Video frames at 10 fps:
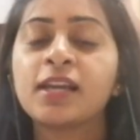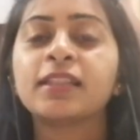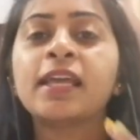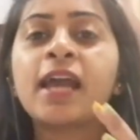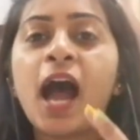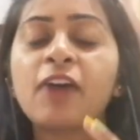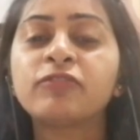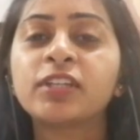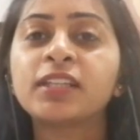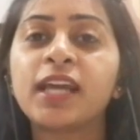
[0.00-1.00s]
Then
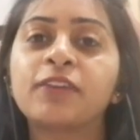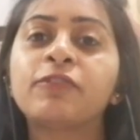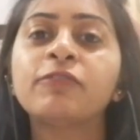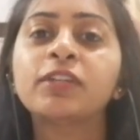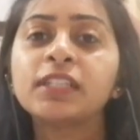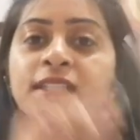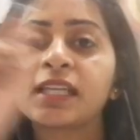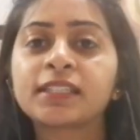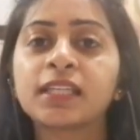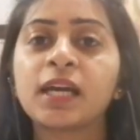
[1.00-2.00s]
after that we were
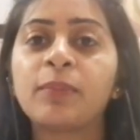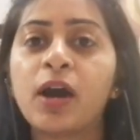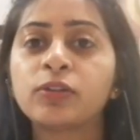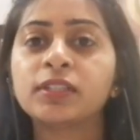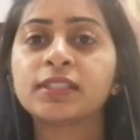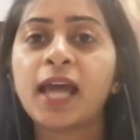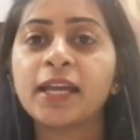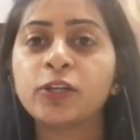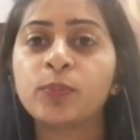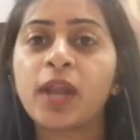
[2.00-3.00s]
discussing about the
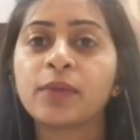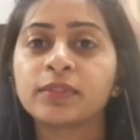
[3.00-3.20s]
cytoplasm.